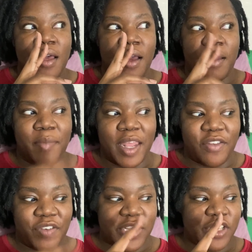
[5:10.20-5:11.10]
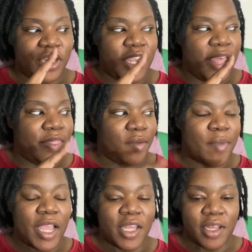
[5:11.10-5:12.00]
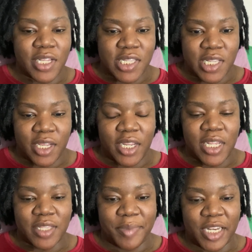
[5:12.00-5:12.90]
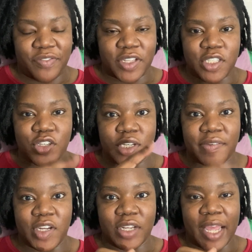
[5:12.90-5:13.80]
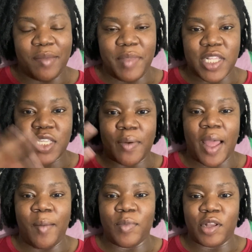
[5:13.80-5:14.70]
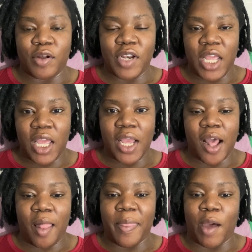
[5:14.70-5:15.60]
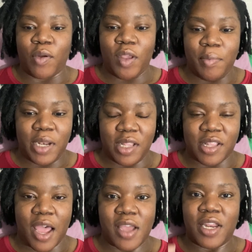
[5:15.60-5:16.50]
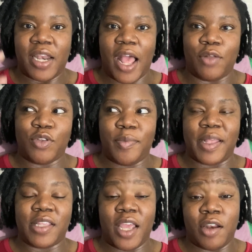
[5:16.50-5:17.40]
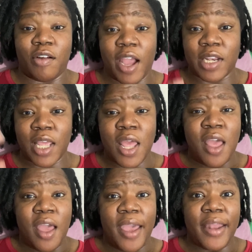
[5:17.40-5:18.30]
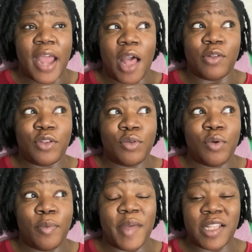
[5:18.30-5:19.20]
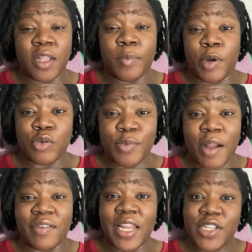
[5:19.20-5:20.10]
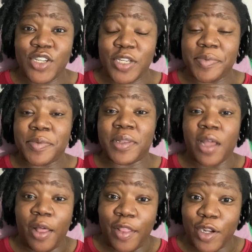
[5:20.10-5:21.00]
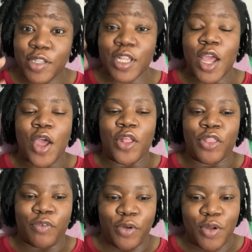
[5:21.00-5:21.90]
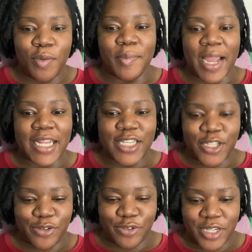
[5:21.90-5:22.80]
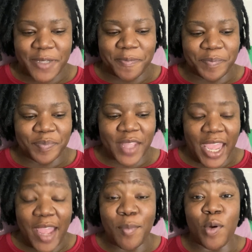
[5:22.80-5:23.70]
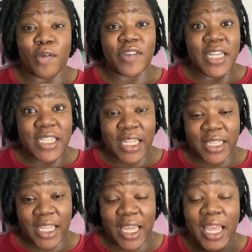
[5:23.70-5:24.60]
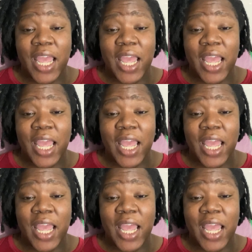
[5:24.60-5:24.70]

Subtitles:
manifester, and then my youngest son, he's a manifesting generator like me. So I'm learning about human design and how to best interact and how to best approach my relationships with others through my children, and more recently